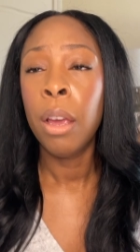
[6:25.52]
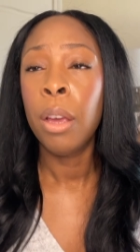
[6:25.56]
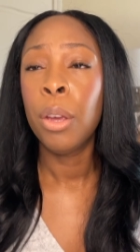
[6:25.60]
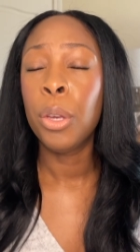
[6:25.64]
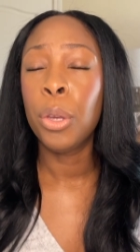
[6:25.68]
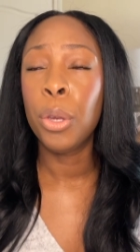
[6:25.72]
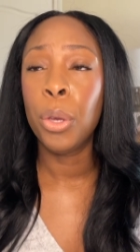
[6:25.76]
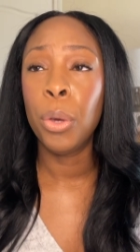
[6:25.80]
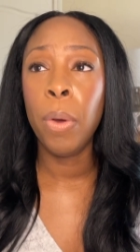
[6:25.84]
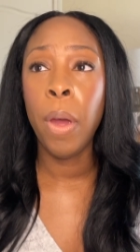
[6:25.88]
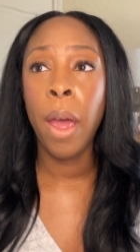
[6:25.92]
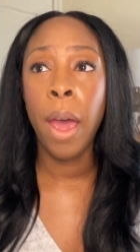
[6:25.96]

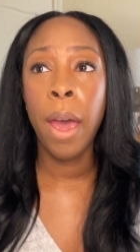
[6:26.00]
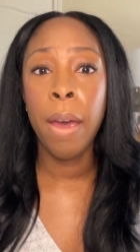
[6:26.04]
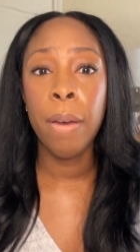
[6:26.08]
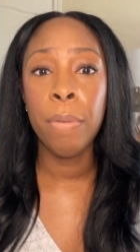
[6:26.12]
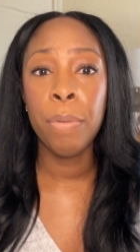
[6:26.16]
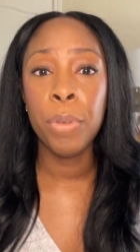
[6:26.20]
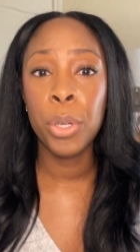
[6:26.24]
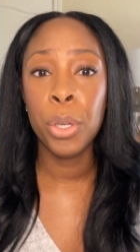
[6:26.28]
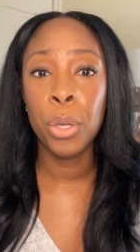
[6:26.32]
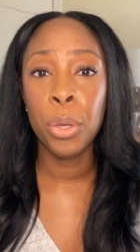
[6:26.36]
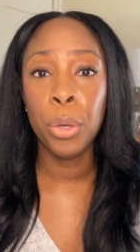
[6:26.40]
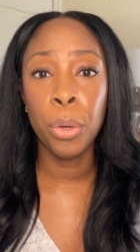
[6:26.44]
you
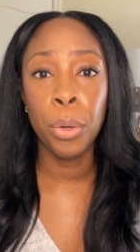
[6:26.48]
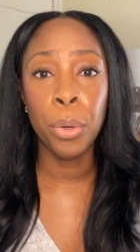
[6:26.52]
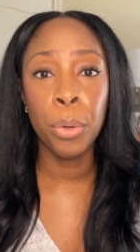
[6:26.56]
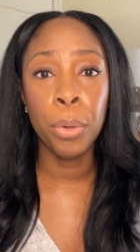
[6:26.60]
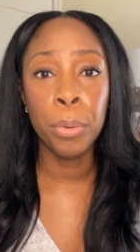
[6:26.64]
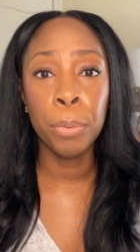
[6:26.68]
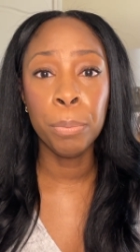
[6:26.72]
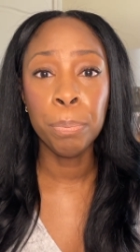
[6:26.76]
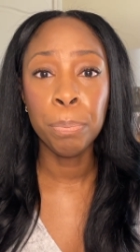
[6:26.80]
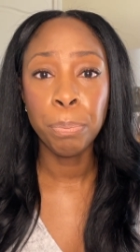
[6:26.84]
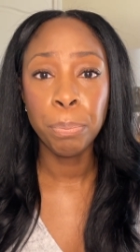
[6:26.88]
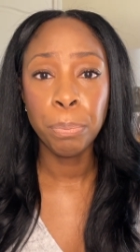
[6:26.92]
have
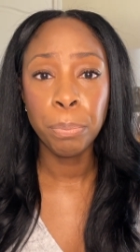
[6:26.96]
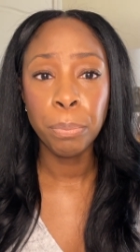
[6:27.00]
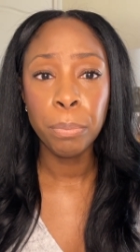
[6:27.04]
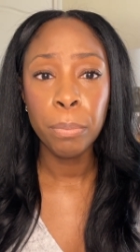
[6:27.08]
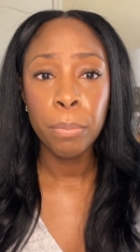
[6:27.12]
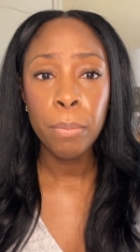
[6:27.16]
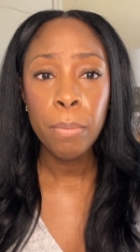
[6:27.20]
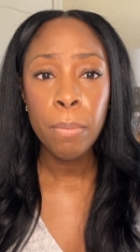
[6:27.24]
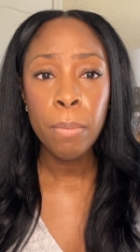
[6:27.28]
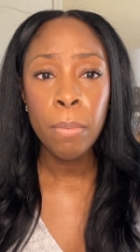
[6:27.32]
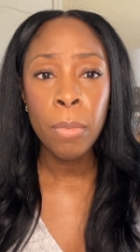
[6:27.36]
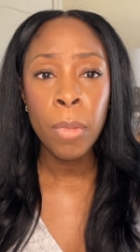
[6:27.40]
to
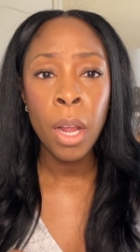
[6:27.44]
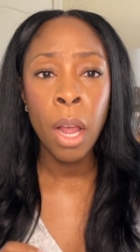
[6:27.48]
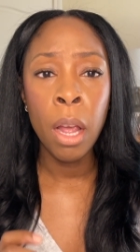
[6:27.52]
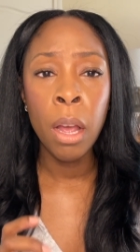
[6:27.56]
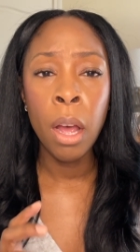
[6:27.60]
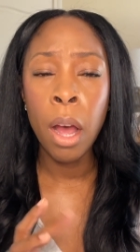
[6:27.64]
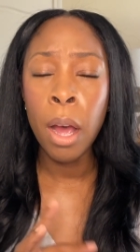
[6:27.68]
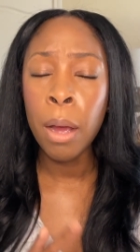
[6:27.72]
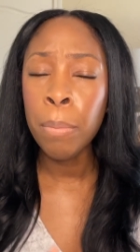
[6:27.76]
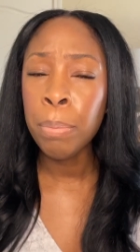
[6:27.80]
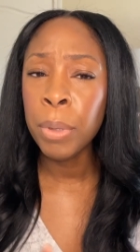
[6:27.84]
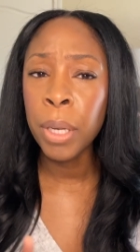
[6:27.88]

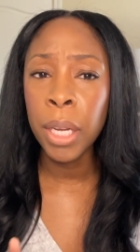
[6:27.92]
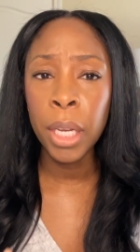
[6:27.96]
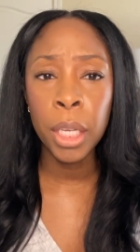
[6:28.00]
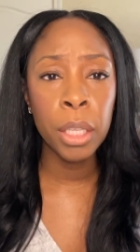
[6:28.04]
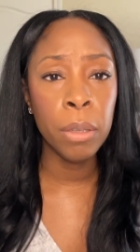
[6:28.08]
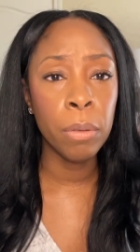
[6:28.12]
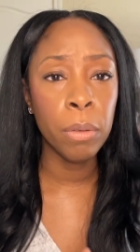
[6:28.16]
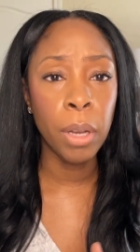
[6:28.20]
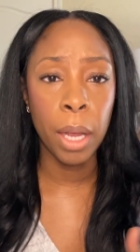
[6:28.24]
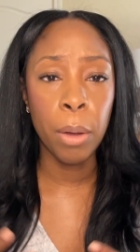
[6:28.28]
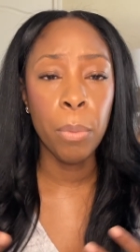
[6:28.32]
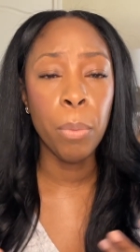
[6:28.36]

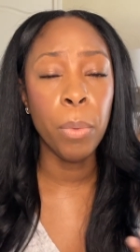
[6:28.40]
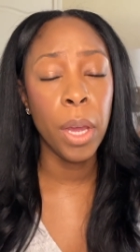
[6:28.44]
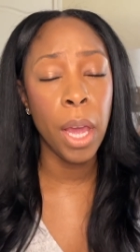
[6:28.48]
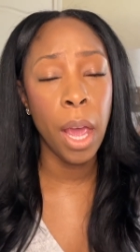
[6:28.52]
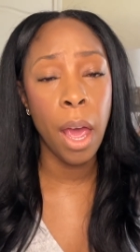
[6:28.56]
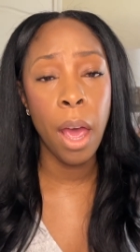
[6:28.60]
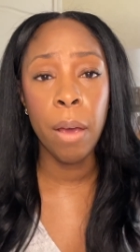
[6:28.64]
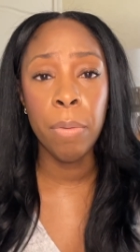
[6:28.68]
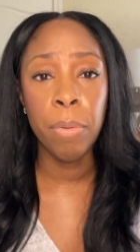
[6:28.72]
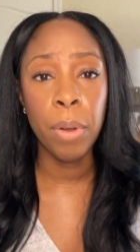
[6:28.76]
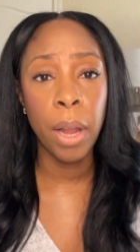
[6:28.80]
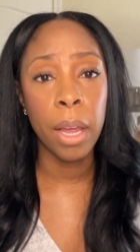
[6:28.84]
update like we
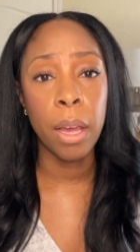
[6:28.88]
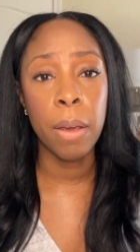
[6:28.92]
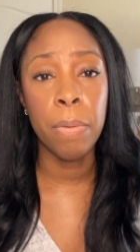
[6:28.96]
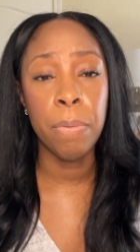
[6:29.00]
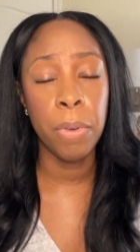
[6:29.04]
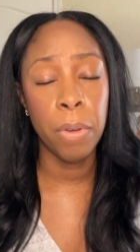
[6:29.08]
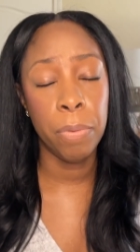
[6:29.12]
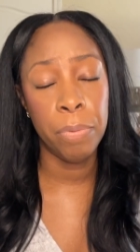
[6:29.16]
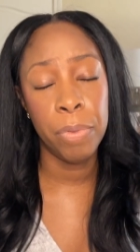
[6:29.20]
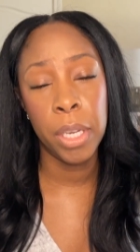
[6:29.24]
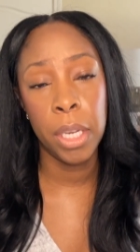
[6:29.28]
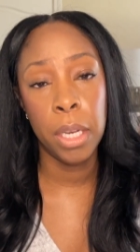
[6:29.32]
have like a
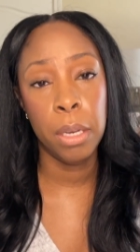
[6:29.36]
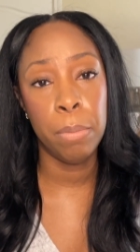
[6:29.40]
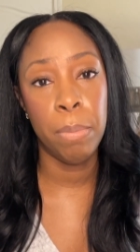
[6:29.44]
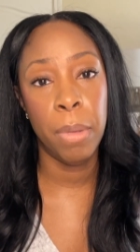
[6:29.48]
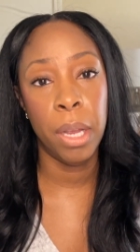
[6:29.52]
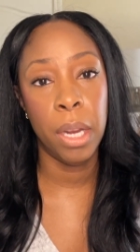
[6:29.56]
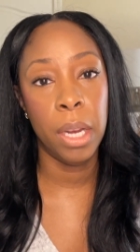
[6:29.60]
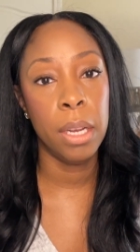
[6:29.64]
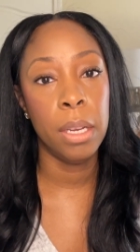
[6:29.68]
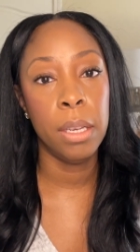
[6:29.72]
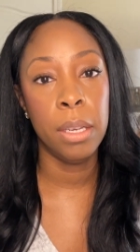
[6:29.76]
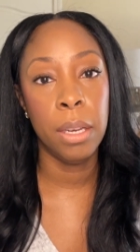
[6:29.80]
15
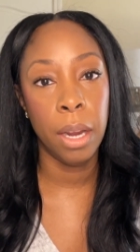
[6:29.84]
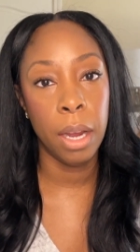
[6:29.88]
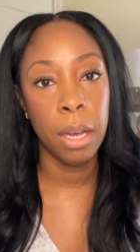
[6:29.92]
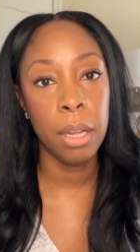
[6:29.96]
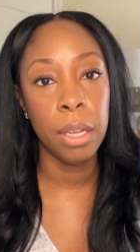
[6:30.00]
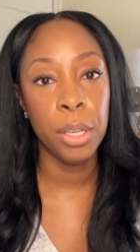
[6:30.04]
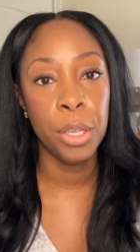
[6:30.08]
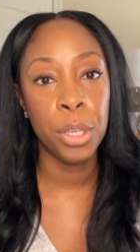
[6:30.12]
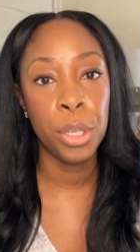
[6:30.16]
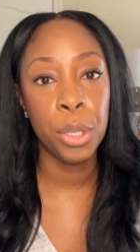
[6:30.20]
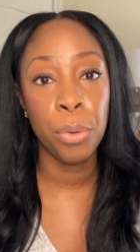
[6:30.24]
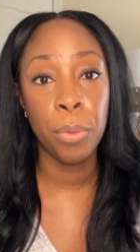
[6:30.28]
minute
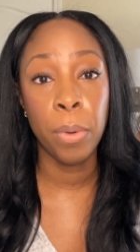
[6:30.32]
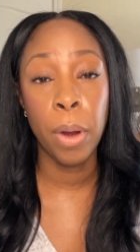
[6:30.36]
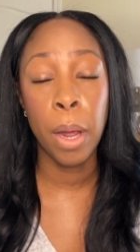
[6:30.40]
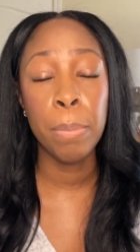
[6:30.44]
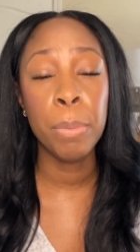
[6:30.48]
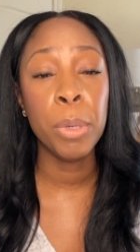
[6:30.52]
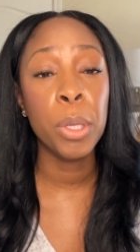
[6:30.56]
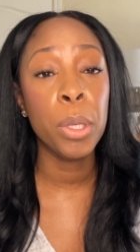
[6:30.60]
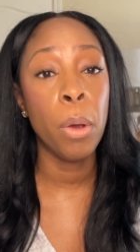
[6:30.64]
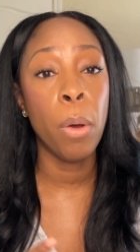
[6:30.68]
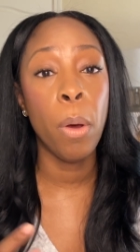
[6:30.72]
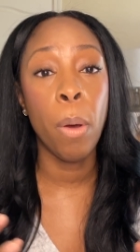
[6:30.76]
daily
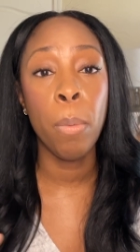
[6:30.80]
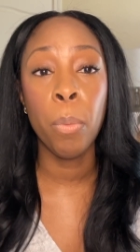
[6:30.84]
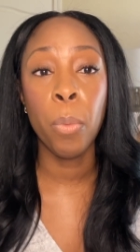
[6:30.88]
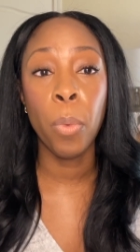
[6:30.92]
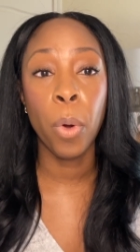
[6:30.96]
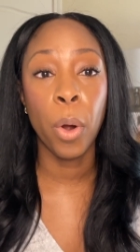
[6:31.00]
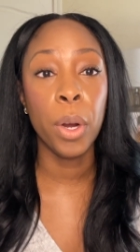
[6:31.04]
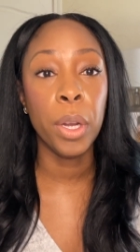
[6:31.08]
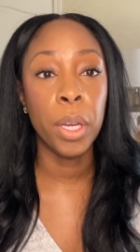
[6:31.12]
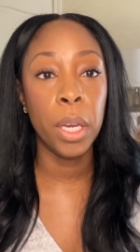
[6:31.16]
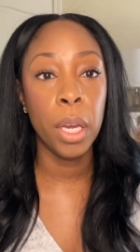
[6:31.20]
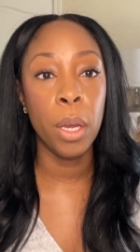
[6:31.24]
scrum so i'm
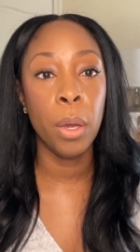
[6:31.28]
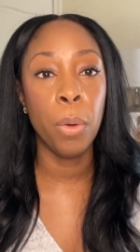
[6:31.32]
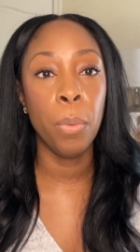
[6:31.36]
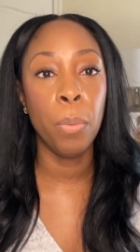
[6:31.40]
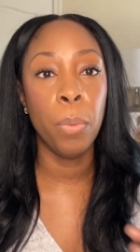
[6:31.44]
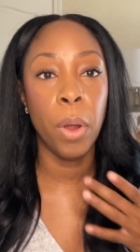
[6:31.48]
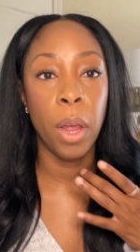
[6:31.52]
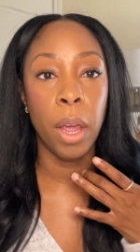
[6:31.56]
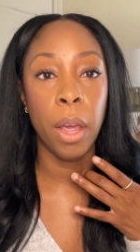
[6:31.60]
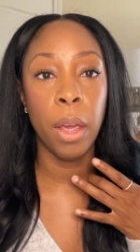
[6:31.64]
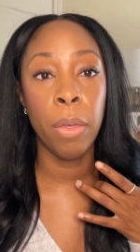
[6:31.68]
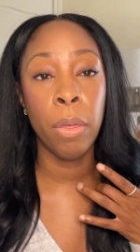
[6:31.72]
working
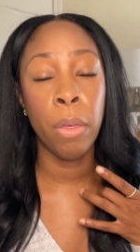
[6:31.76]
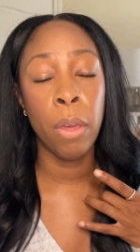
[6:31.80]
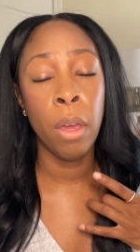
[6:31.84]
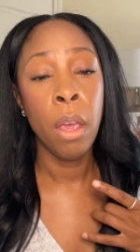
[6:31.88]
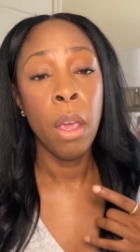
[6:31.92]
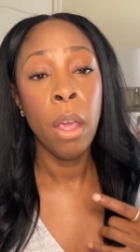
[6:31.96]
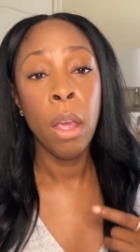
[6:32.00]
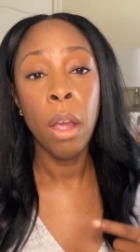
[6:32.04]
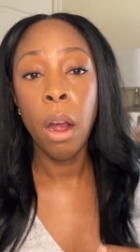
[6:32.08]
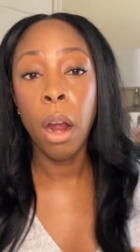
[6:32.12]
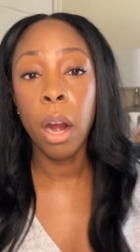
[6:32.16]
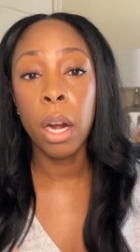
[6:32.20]
with
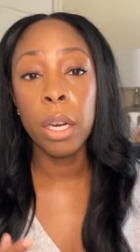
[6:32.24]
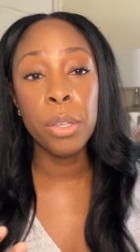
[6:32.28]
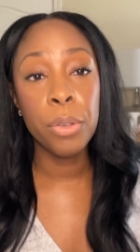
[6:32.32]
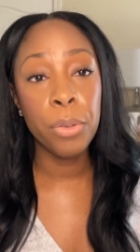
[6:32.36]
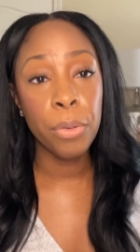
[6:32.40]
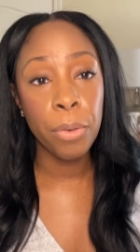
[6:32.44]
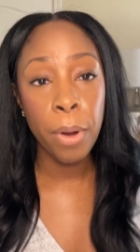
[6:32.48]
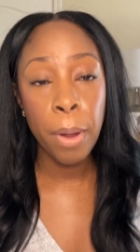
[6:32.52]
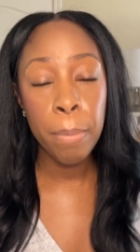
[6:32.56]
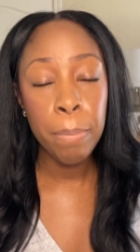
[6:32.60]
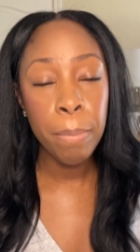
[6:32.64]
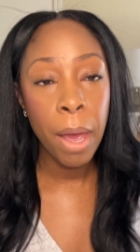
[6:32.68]
our
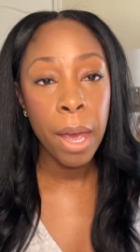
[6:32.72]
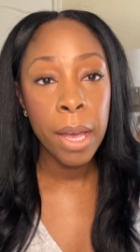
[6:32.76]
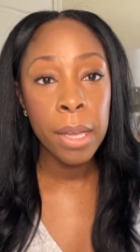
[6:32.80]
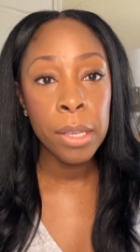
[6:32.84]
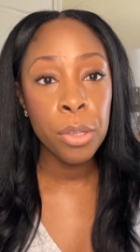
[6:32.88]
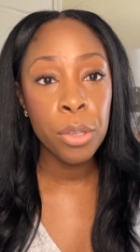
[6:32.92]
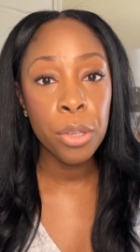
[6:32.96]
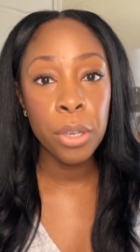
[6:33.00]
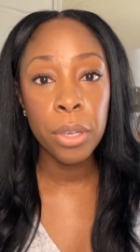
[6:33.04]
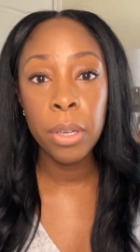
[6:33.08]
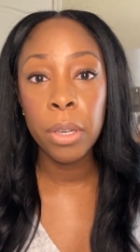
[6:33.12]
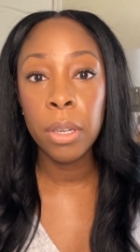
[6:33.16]
scrum
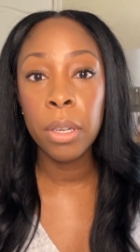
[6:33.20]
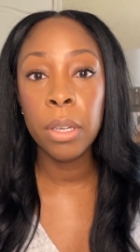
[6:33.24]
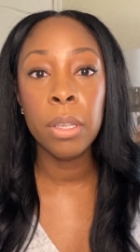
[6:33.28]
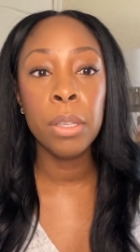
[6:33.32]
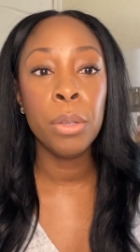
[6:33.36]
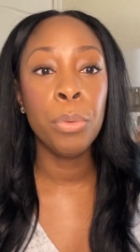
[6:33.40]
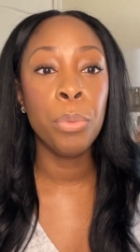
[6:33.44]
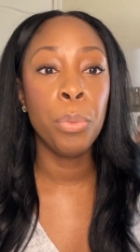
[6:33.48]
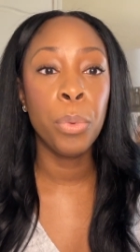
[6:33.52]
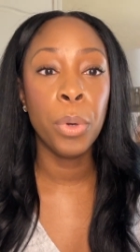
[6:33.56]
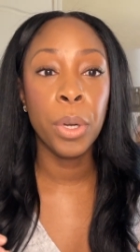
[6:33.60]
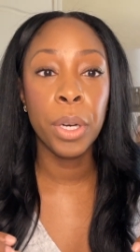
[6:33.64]

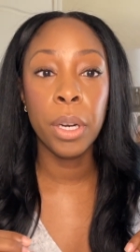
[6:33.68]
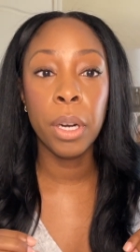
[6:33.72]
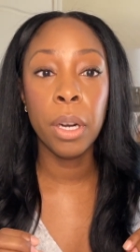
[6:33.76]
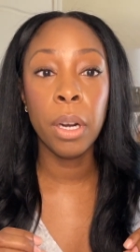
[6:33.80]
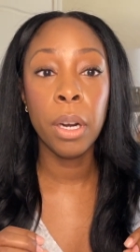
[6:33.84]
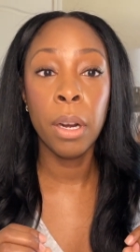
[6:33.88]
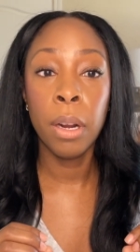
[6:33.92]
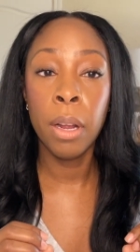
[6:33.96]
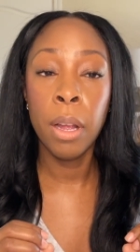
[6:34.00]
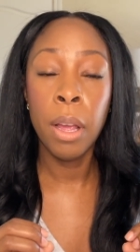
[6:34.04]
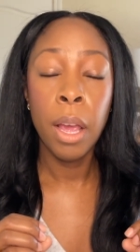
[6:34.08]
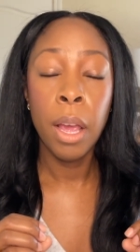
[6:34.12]
masters we're